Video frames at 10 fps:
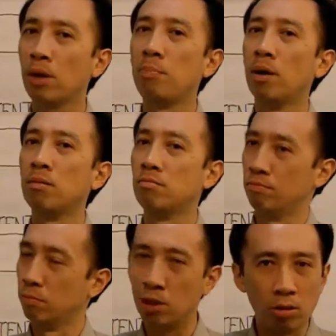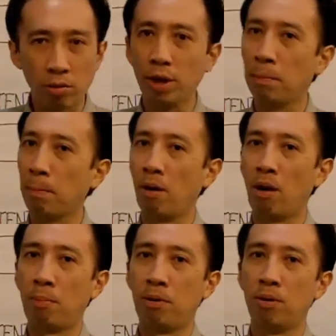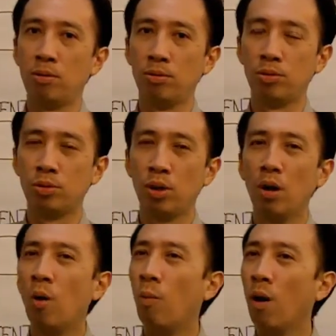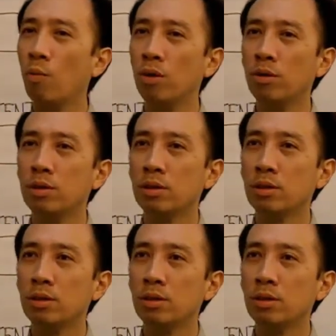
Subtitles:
up a great blog post, what would